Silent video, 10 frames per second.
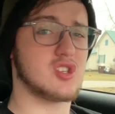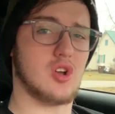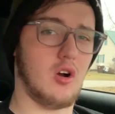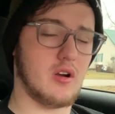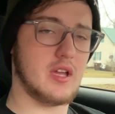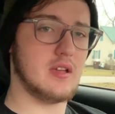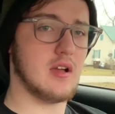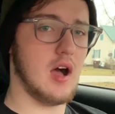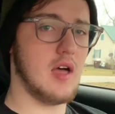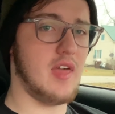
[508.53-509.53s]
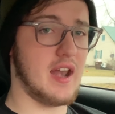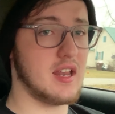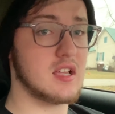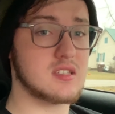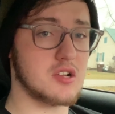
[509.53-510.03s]
I'm sorry
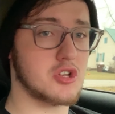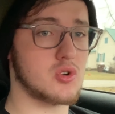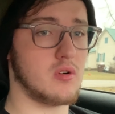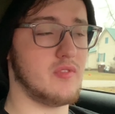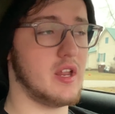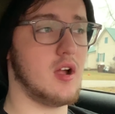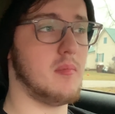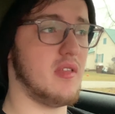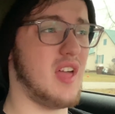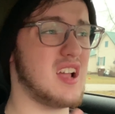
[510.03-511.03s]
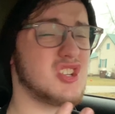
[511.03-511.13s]
that it is such a short video,